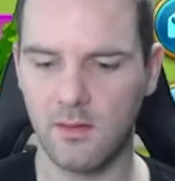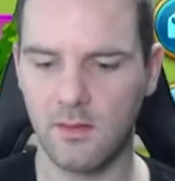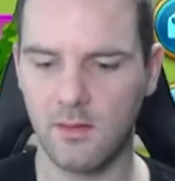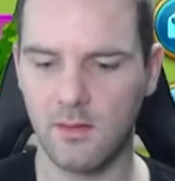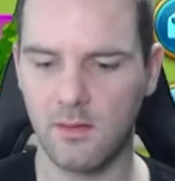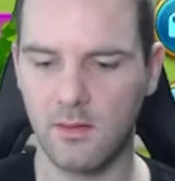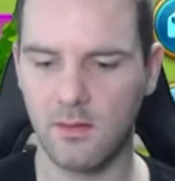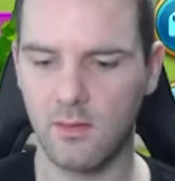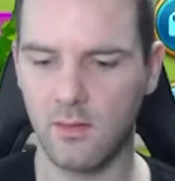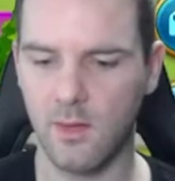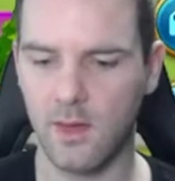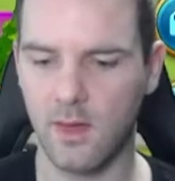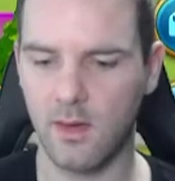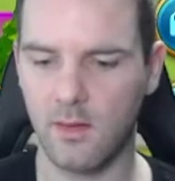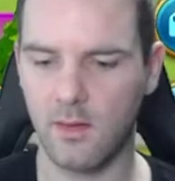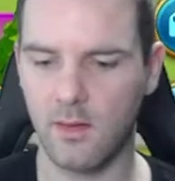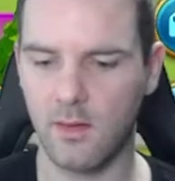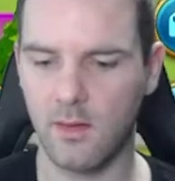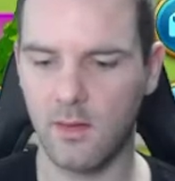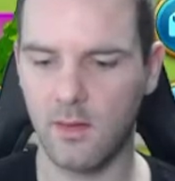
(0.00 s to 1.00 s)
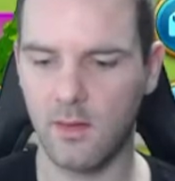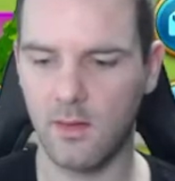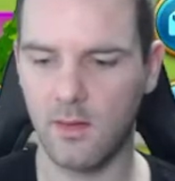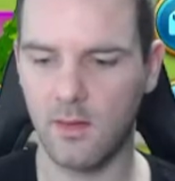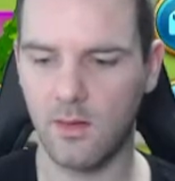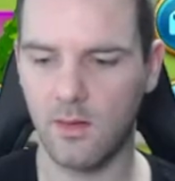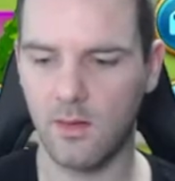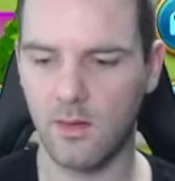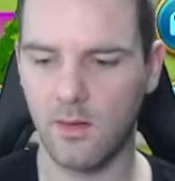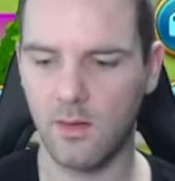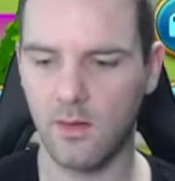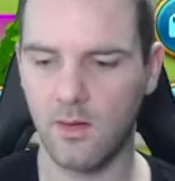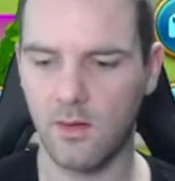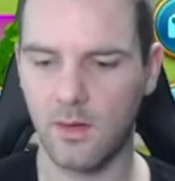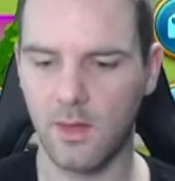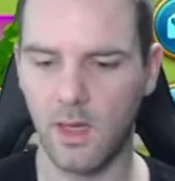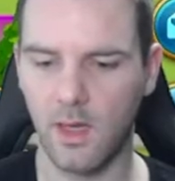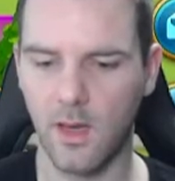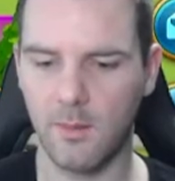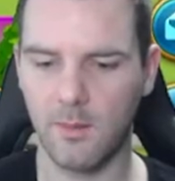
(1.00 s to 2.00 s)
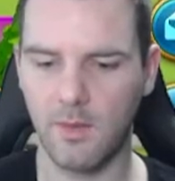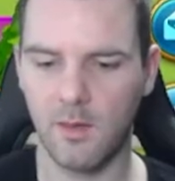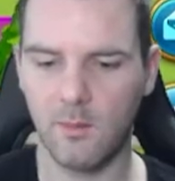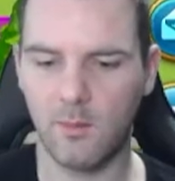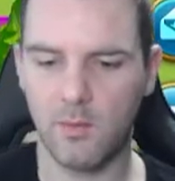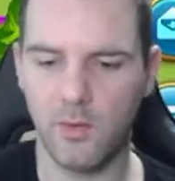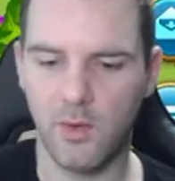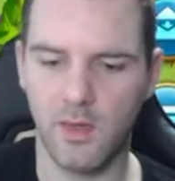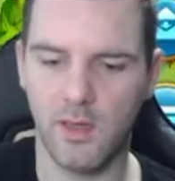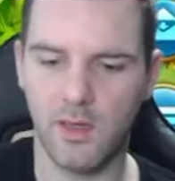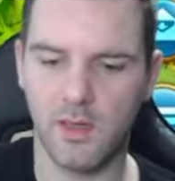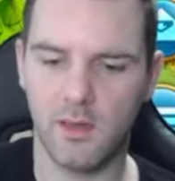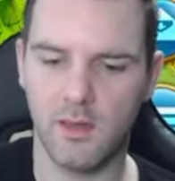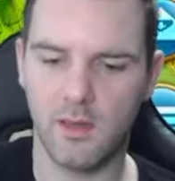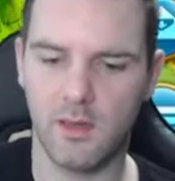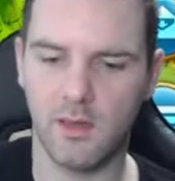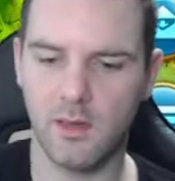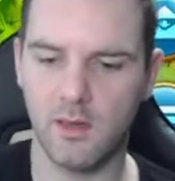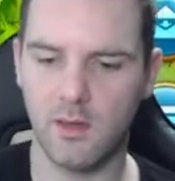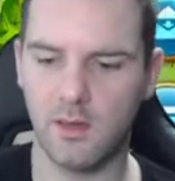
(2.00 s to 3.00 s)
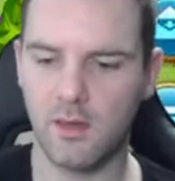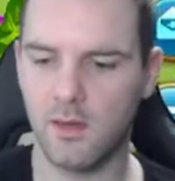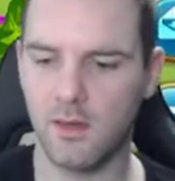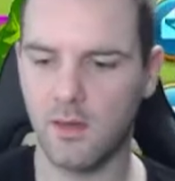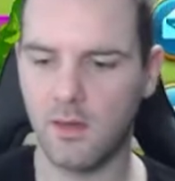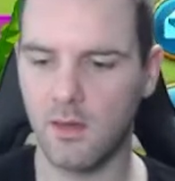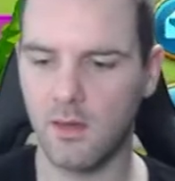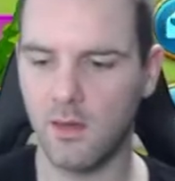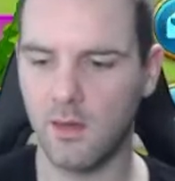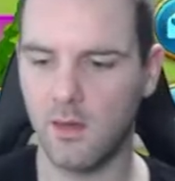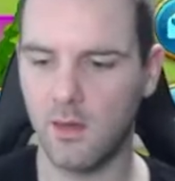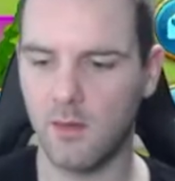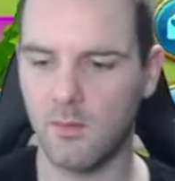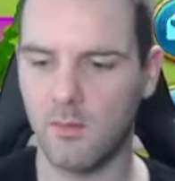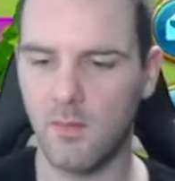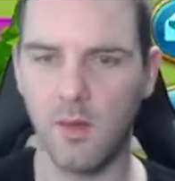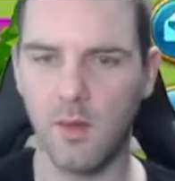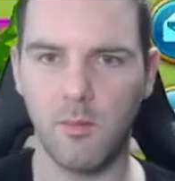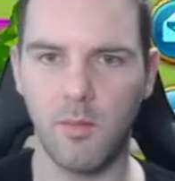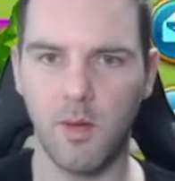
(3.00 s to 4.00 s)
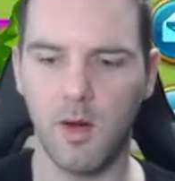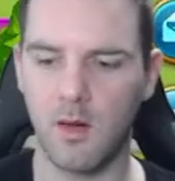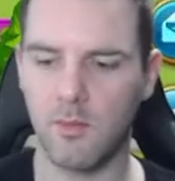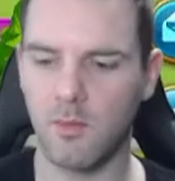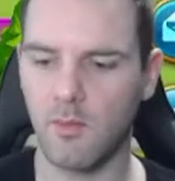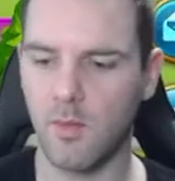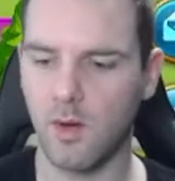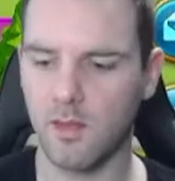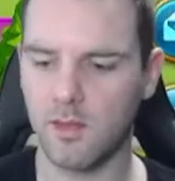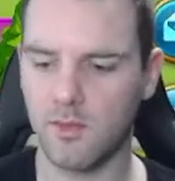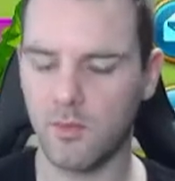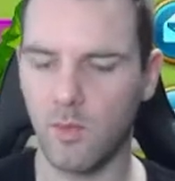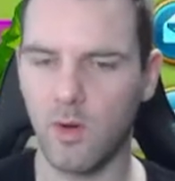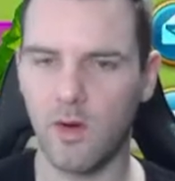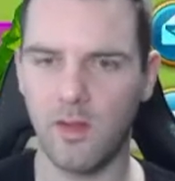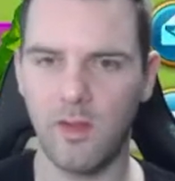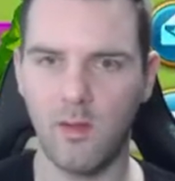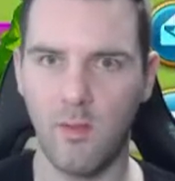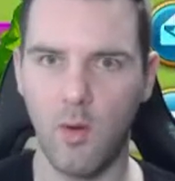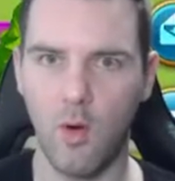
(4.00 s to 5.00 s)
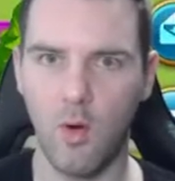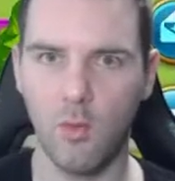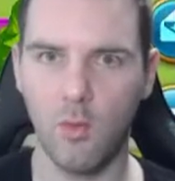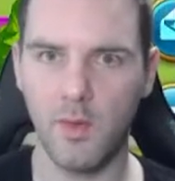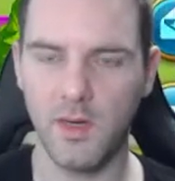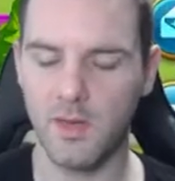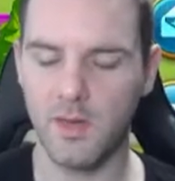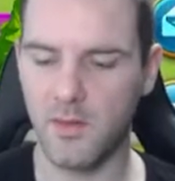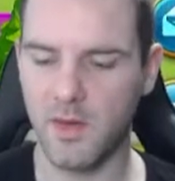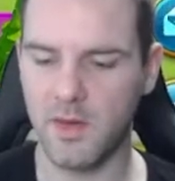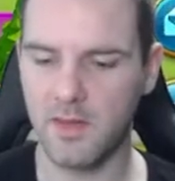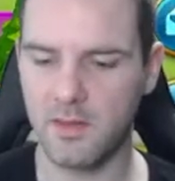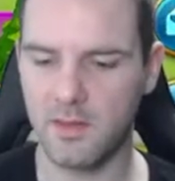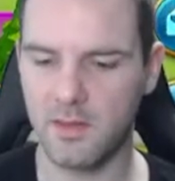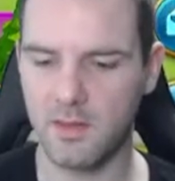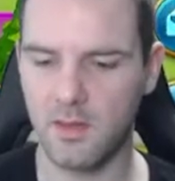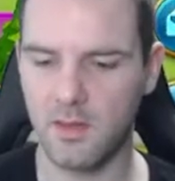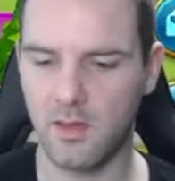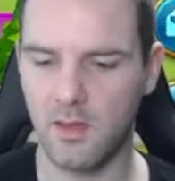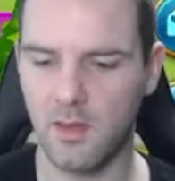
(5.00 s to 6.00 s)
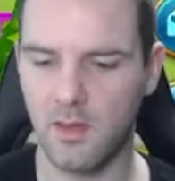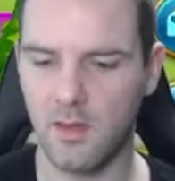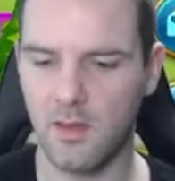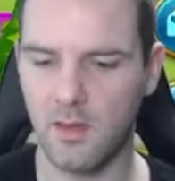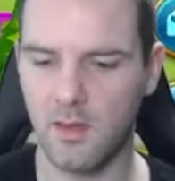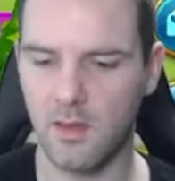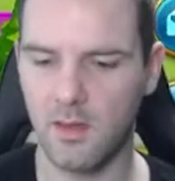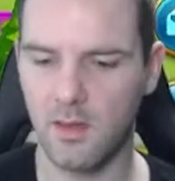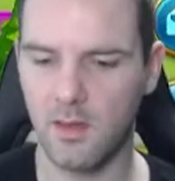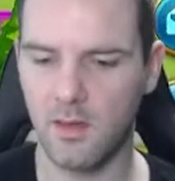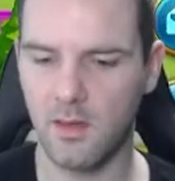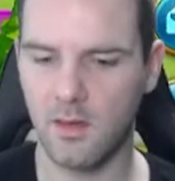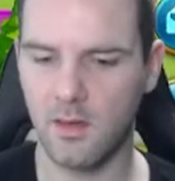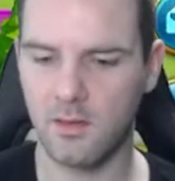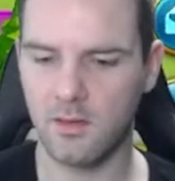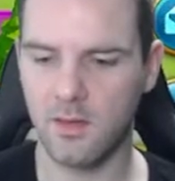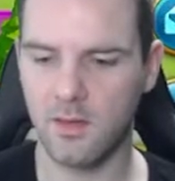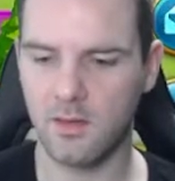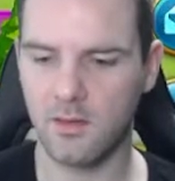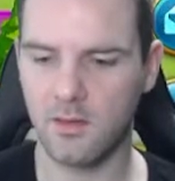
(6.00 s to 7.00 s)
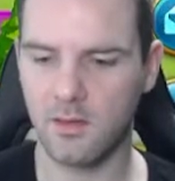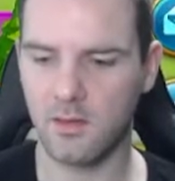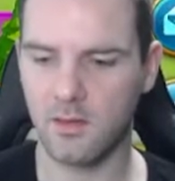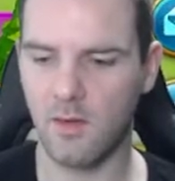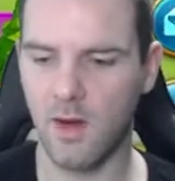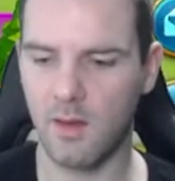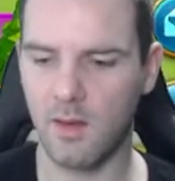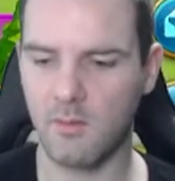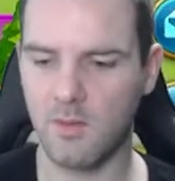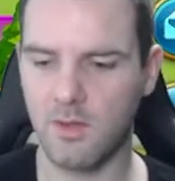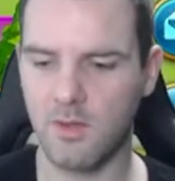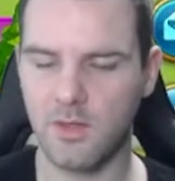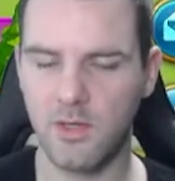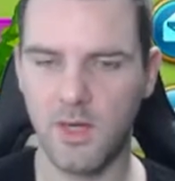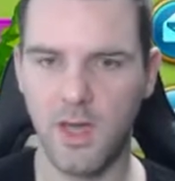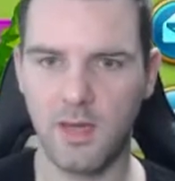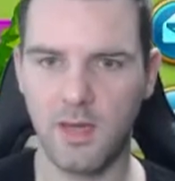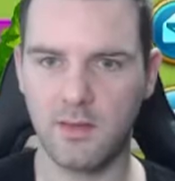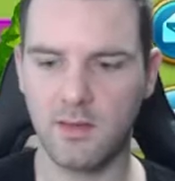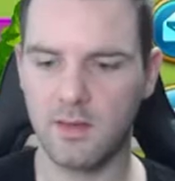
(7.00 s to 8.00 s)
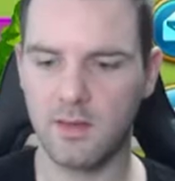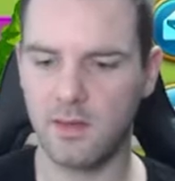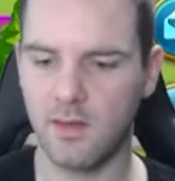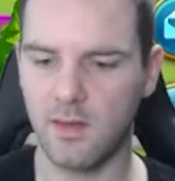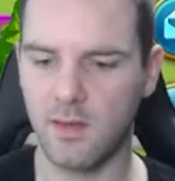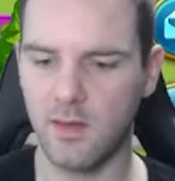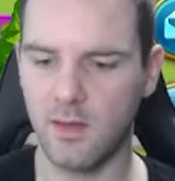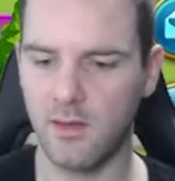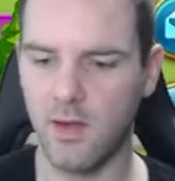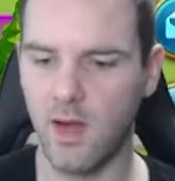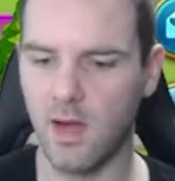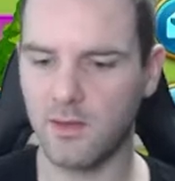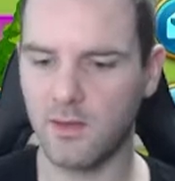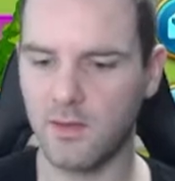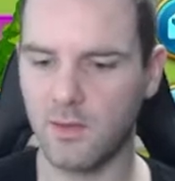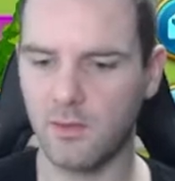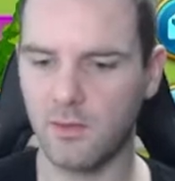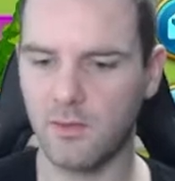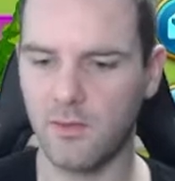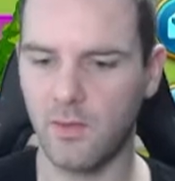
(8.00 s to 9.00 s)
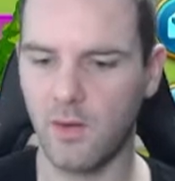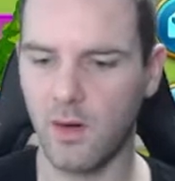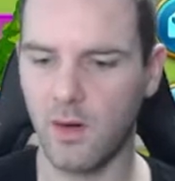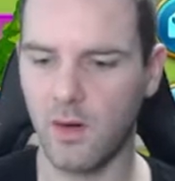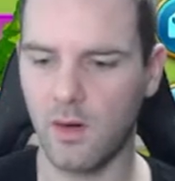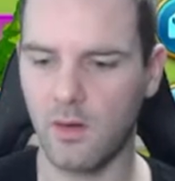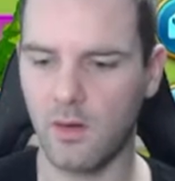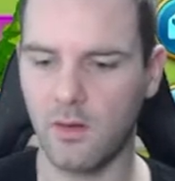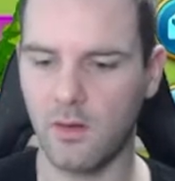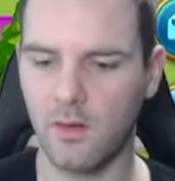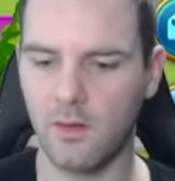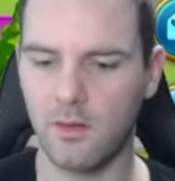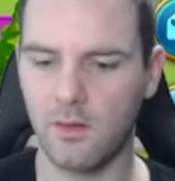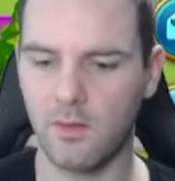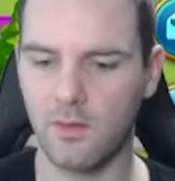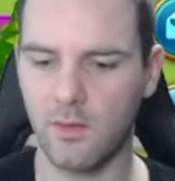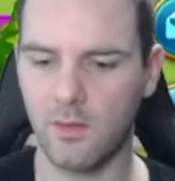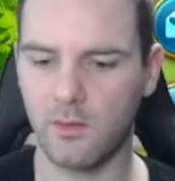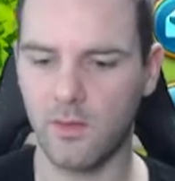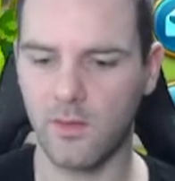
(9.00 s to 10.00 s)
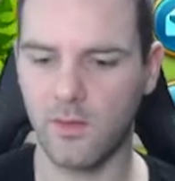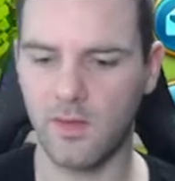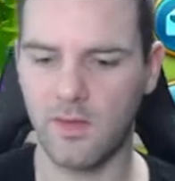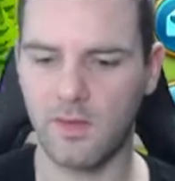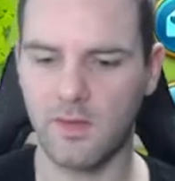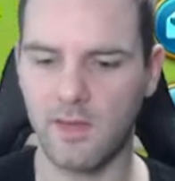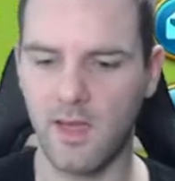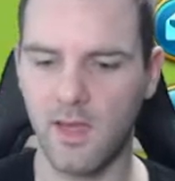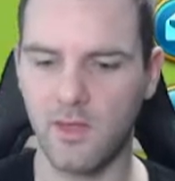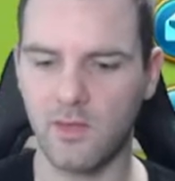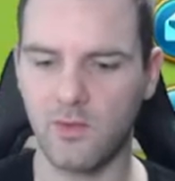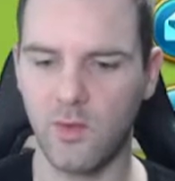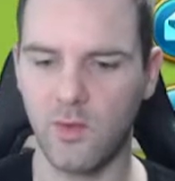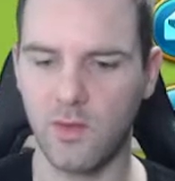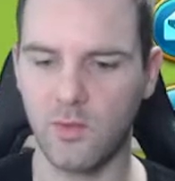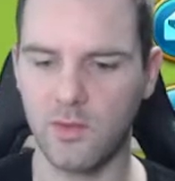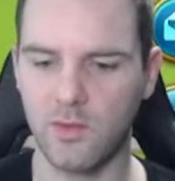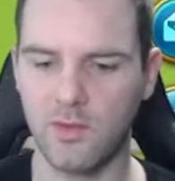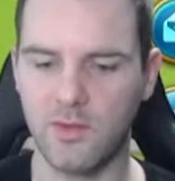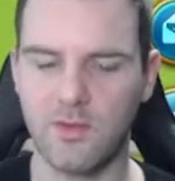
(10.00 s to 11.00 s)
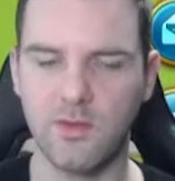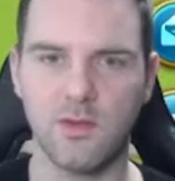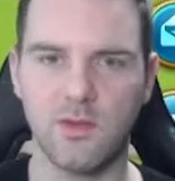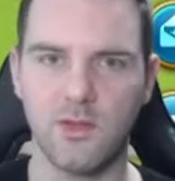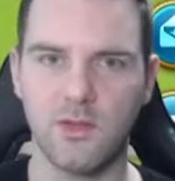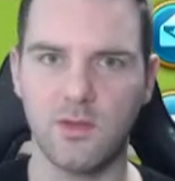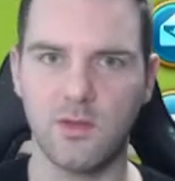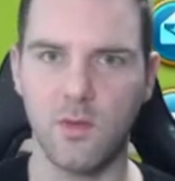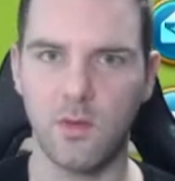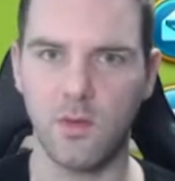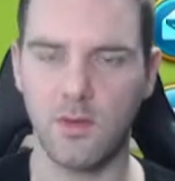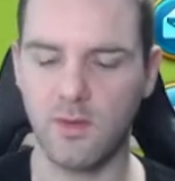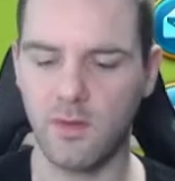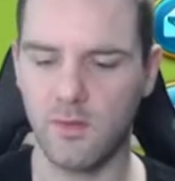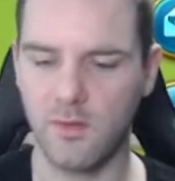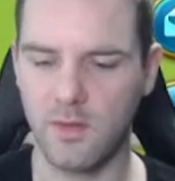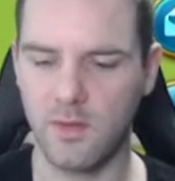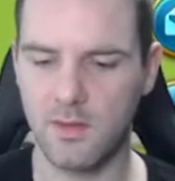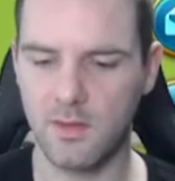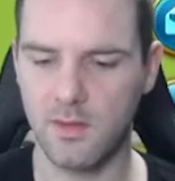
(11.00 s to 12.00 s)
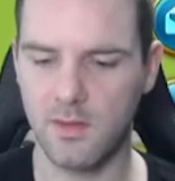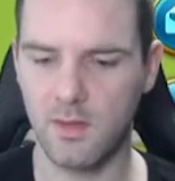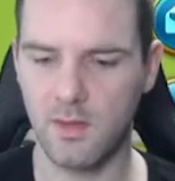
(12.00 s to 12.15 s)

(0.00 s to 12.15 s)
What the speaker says: Oh, wow. Okay, I'm going to bring my Barb March, one of them, home anyways, just to grab the chest. They're not too far. They're over at the Sanctuary, which is just north of us.